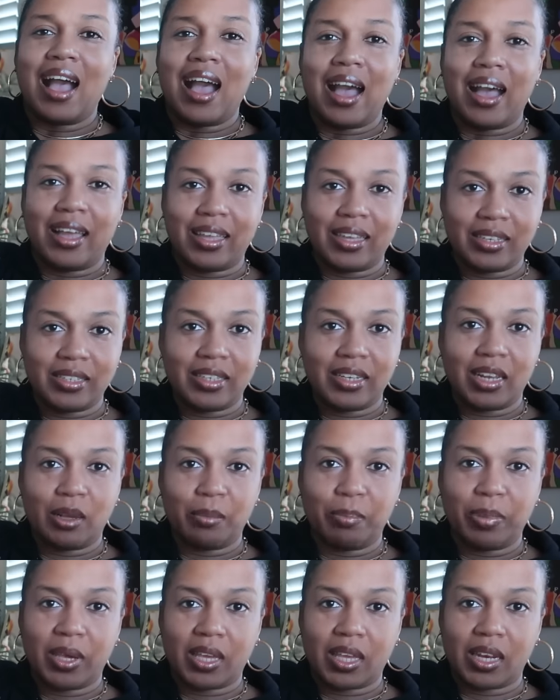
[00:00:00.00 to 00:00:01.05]
I ended
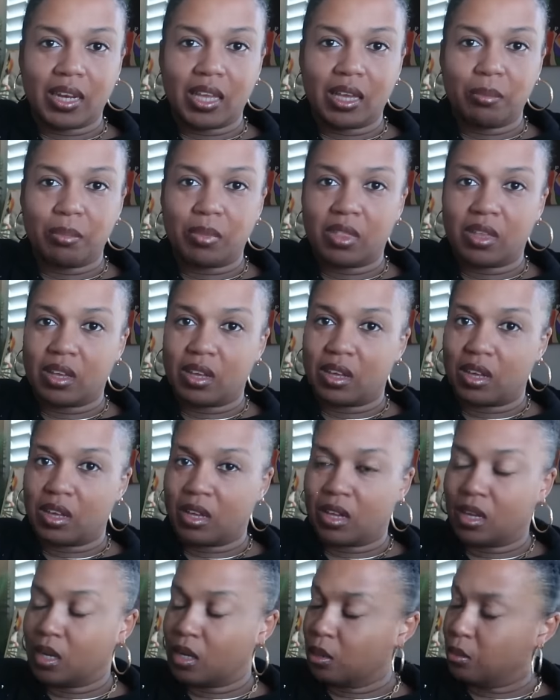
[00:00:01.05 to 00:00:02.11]
up picking up the
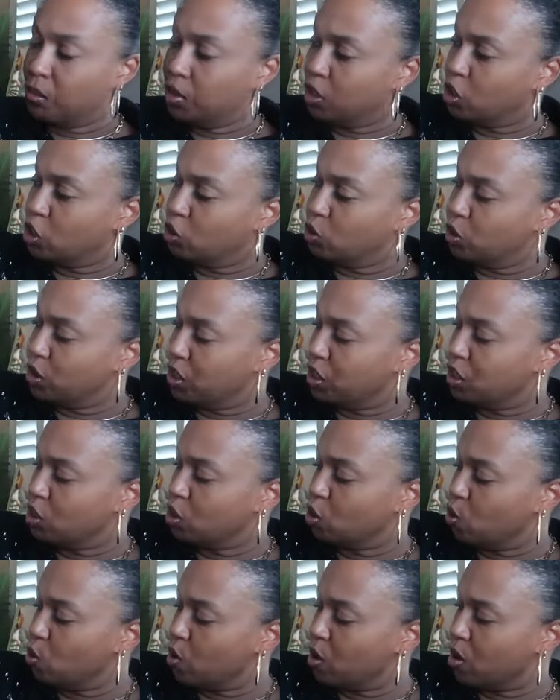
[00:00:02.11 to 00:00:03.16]
um Juicy
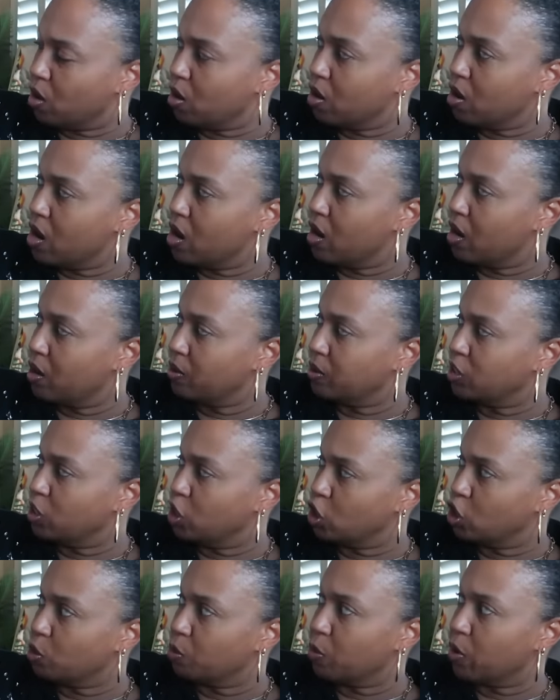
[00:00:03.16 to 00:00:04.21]
Couture
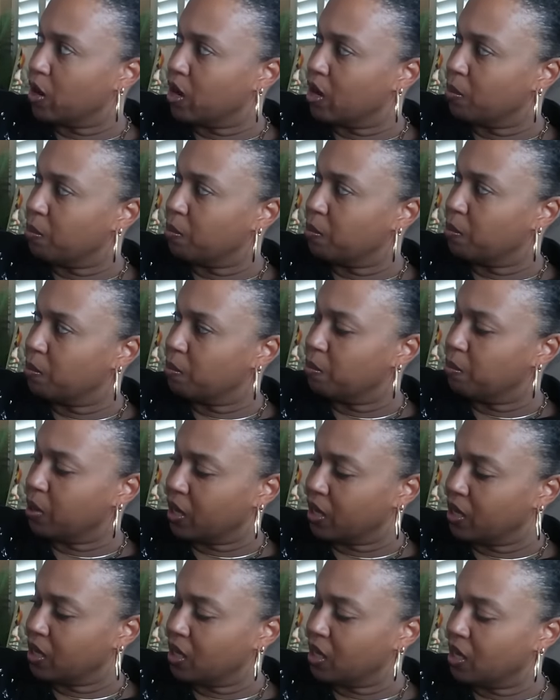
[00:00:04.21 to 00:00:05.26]
gingerbread
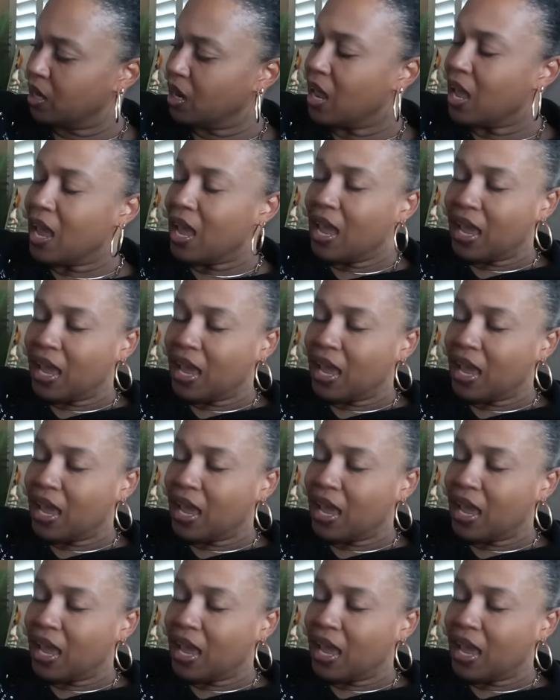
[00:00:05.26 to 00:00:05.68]
blanket,